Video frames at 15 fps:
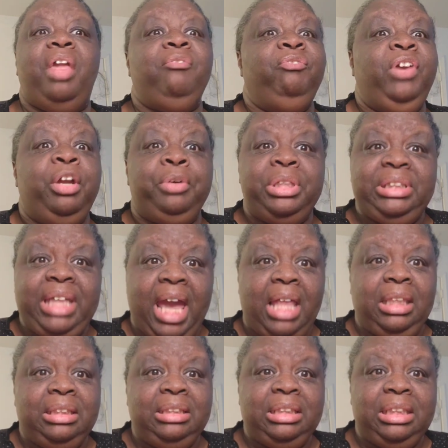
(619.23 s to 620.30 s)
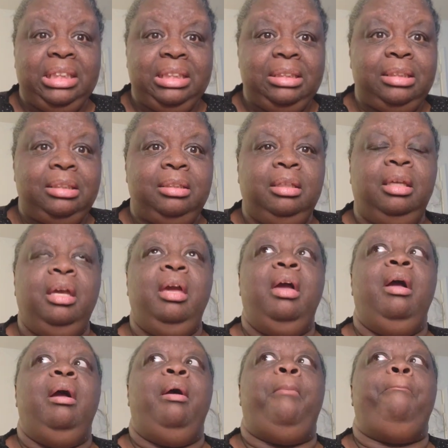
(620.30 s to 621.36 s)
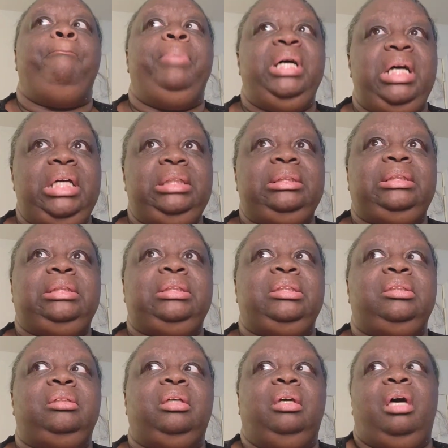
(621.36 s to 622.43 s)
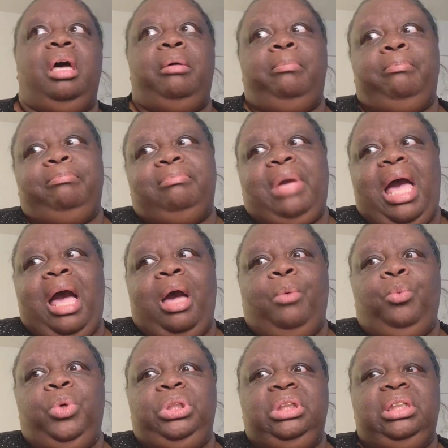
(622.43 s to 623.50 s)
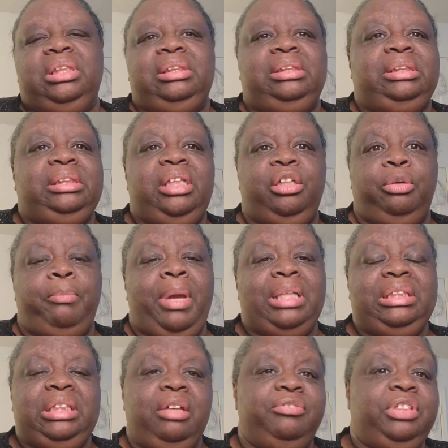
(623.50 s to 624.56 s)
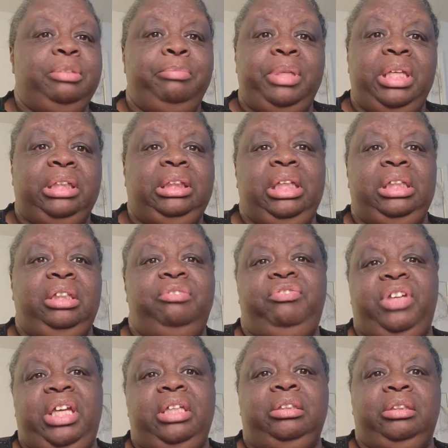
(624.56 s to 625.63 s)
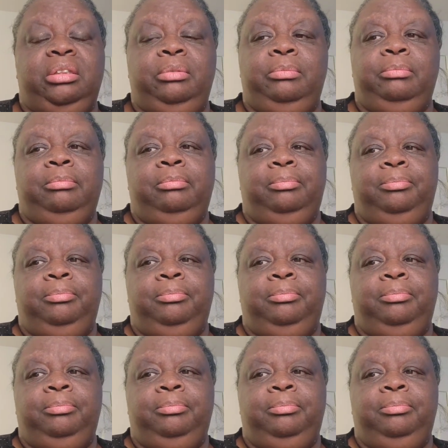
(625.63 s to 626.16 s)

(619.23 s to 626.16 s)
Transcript: very talented, but I wouldn't consider myself to be in any fandom.